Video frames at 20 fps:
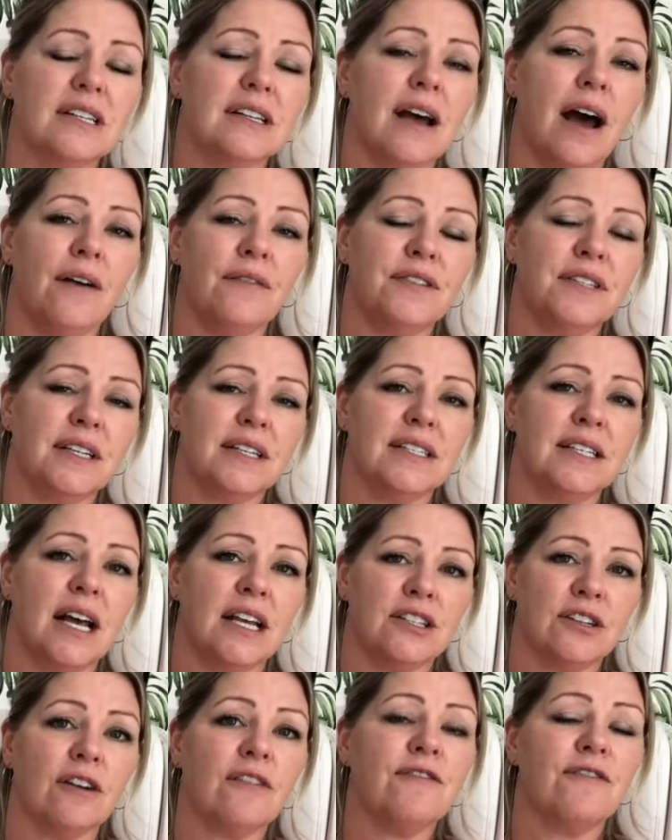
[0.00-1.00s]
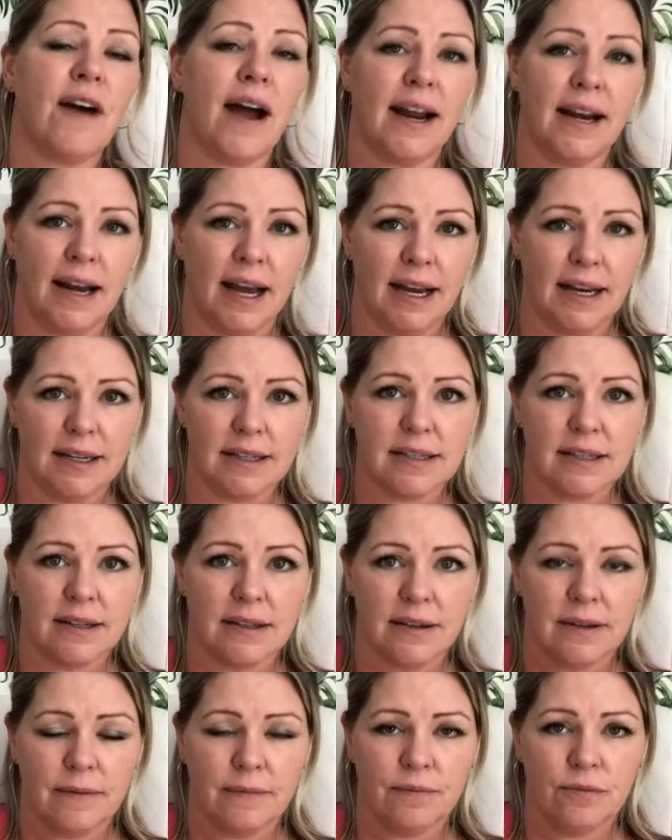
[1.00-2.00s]
of success are finite,
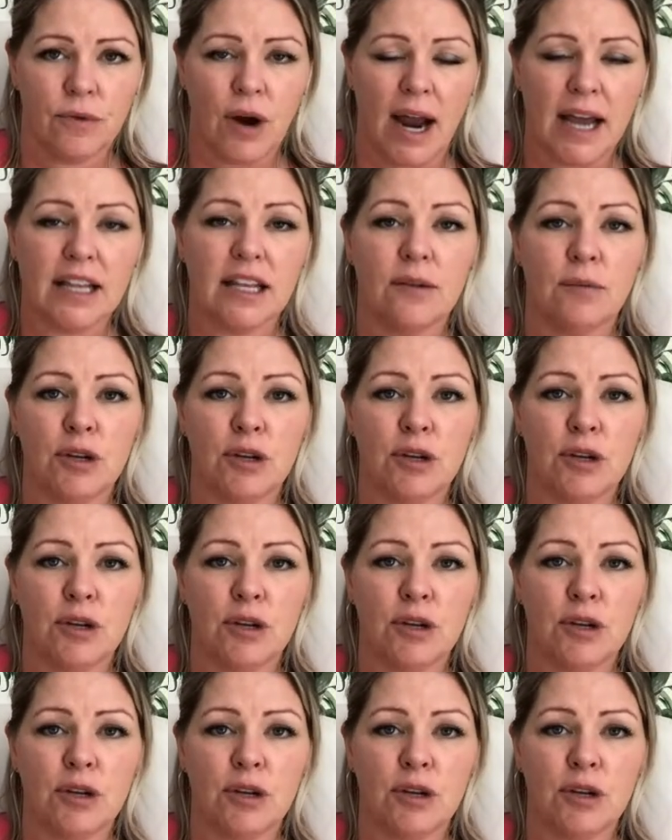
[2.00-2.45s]
right?